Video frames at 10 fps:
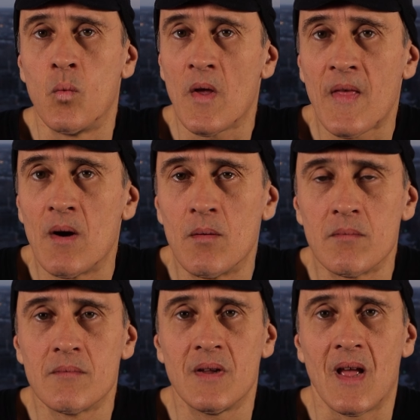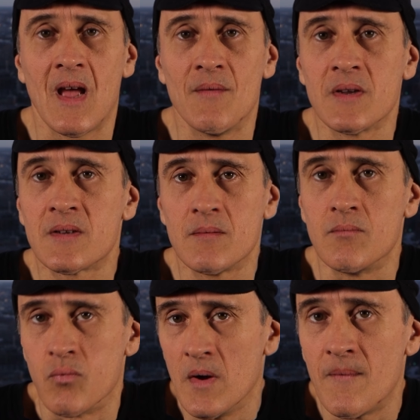without having to
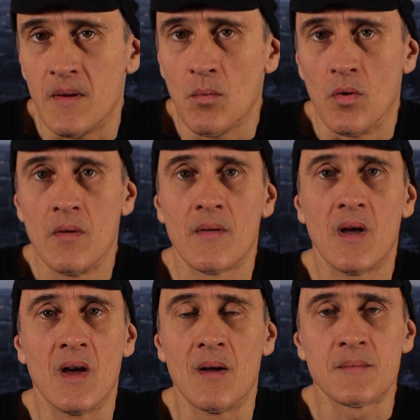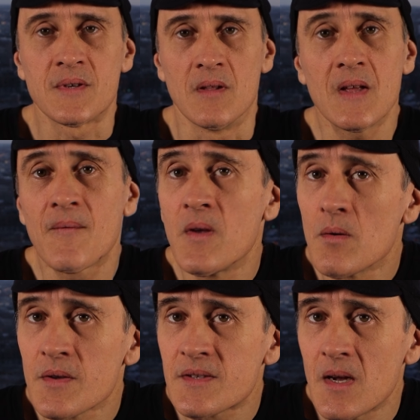refuel. So less
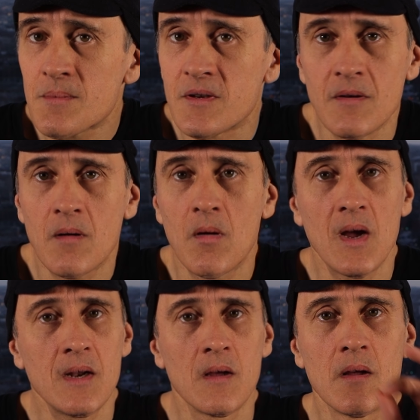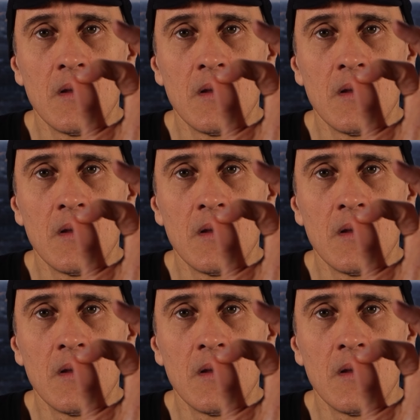fuel stops during a ride.